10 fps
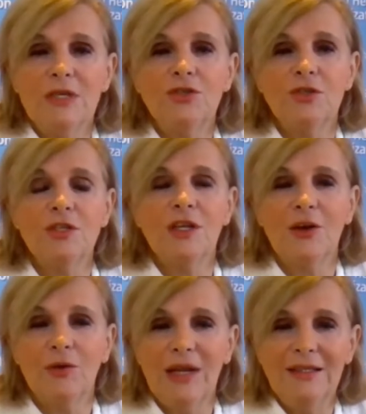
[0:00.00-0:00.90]
was just
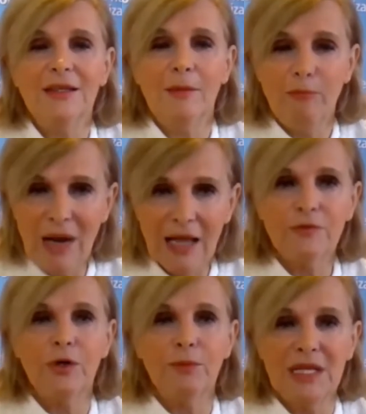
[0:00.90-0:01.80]
creating the
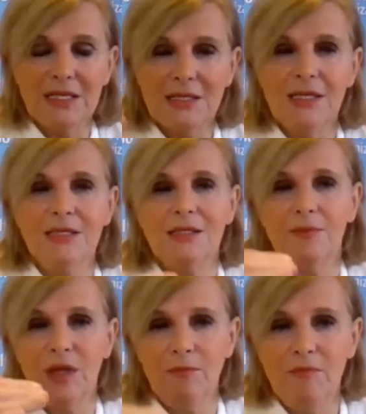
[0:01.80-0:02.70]
platform, the
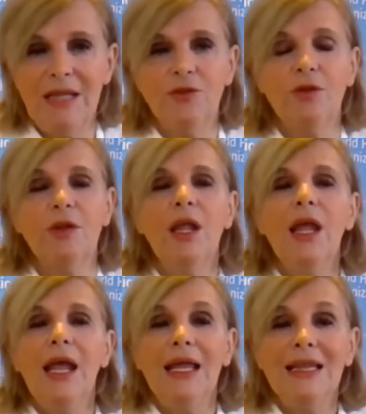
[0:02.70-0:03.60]
system, the method,
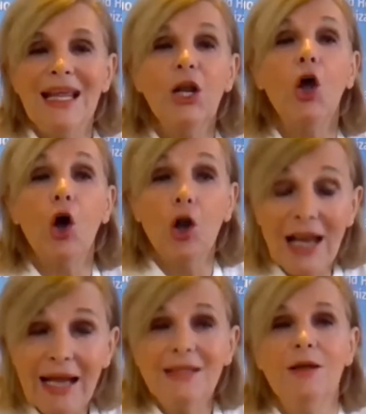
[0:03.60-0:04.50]
and then
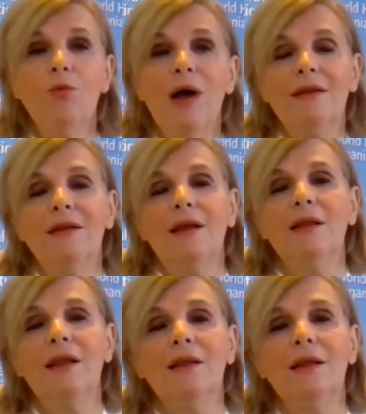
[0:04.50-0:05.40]
collecting what
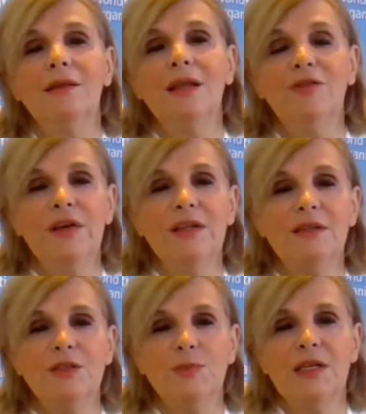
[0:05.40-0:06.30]
the different
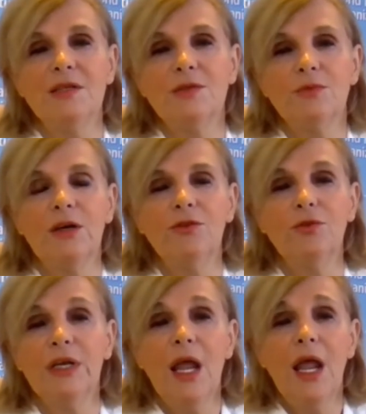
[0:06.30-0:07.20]
experience we're
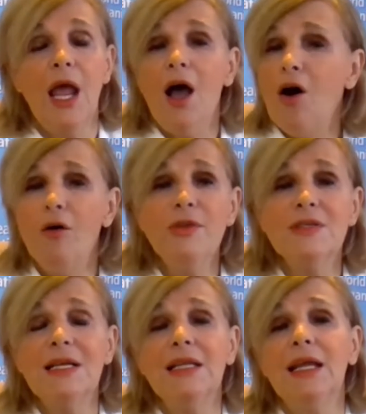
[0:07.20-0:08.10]
doing.
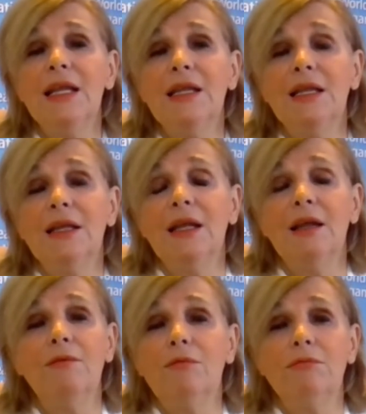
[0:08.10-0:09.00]
Obviously,
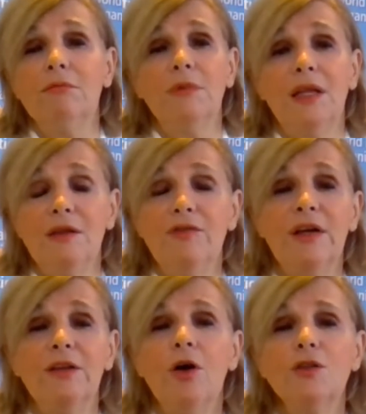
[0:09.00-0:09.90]
the
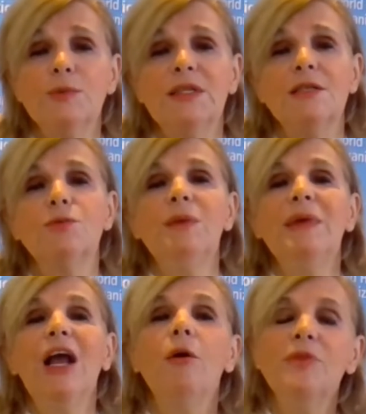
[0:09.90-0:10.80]
different hospitals will
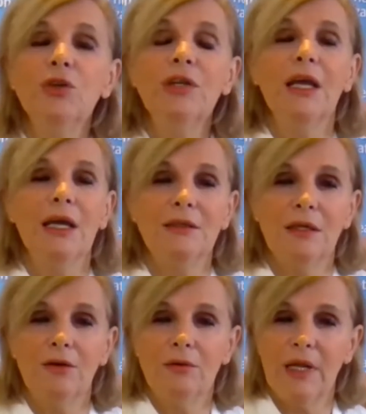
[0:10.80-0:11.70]
be
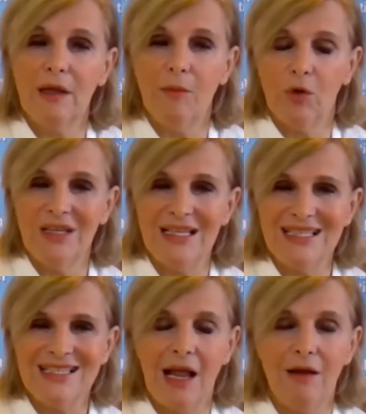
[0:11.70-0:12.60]
communicating already among
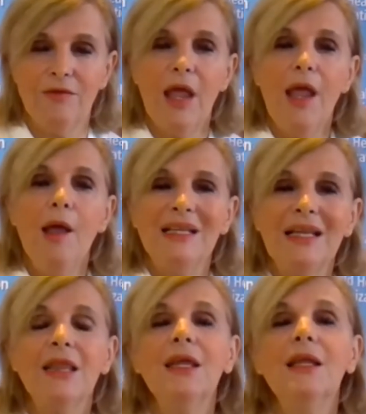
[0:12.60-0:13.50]
themselves, but
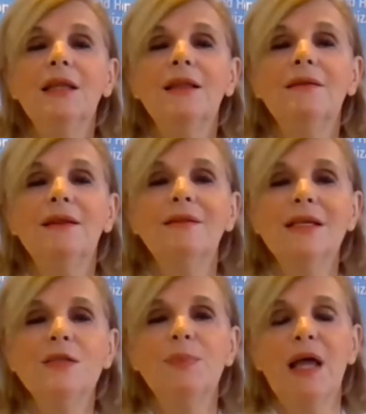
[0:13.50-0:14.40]
that
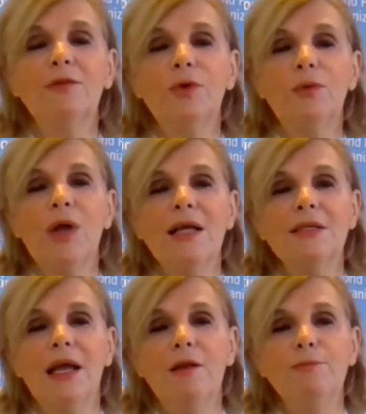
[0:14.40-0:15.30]
this platform
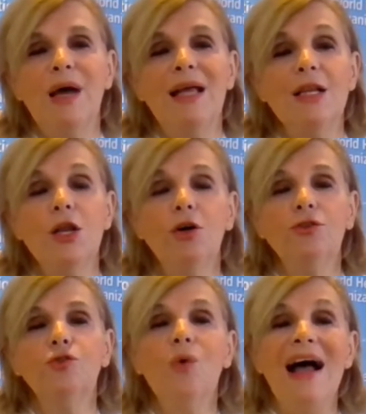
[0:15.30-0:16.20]
has helped a
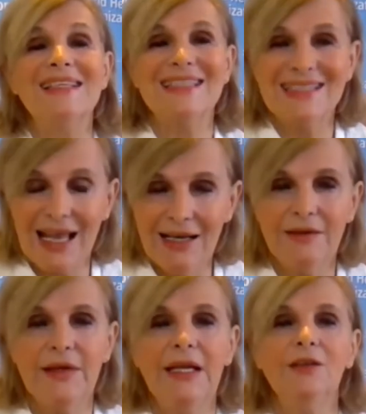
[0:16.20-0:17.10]
lot to
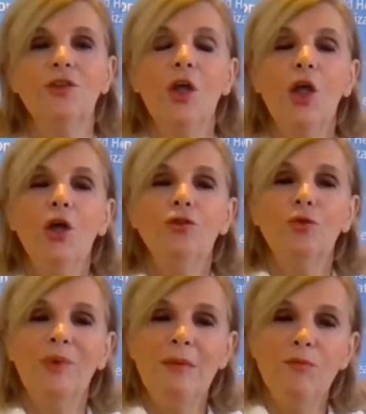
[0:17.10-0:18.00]
accelerate, to
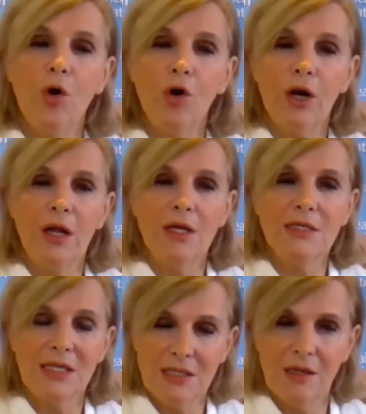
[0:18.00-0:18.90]
be more
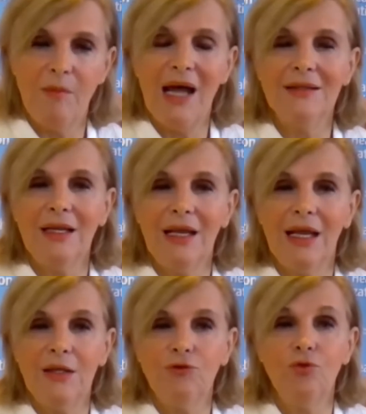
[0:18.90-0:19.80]
systematic
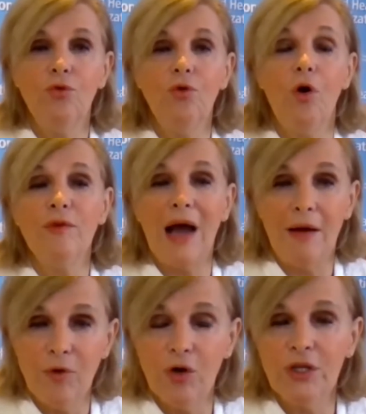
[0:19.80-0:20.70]
and to
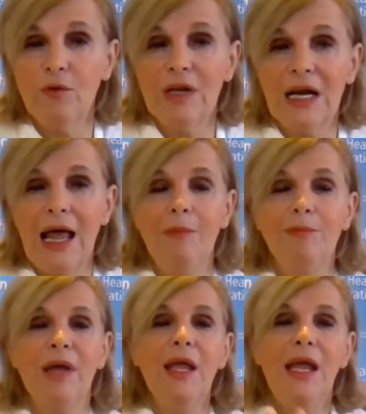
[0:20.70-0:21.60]
avoid overlap
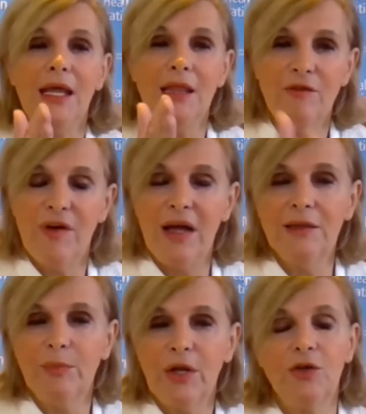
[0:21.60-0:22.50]
and define
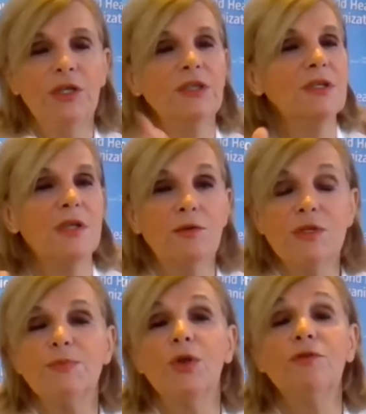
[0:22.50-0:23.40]
the priorities and
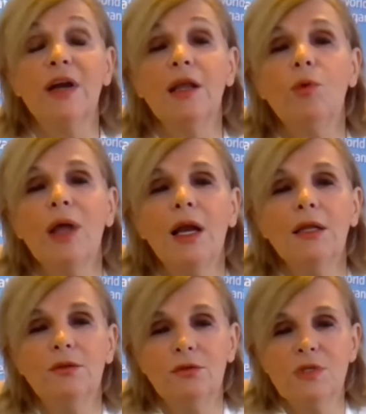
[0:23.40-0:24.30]
respond very
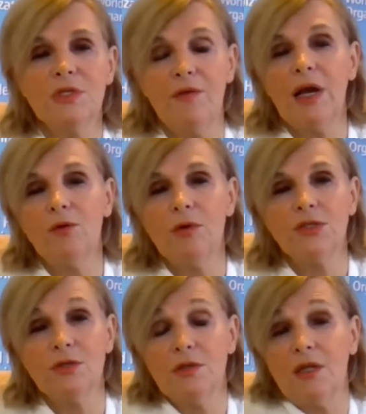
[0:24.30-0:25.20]
quickly to several
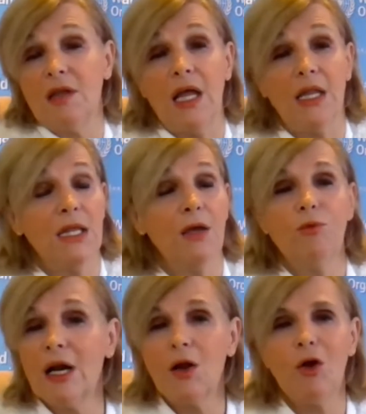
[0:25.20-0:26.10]
questions that I think
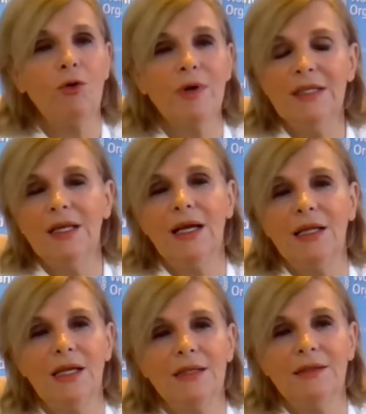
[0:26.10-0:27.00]
were critical
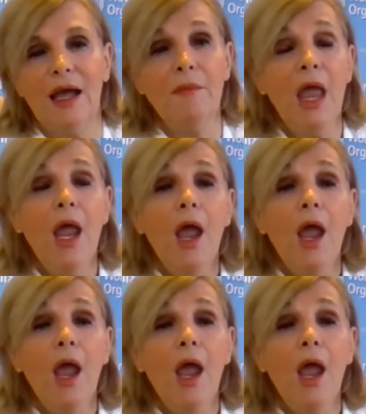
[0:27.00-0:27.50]
at that time.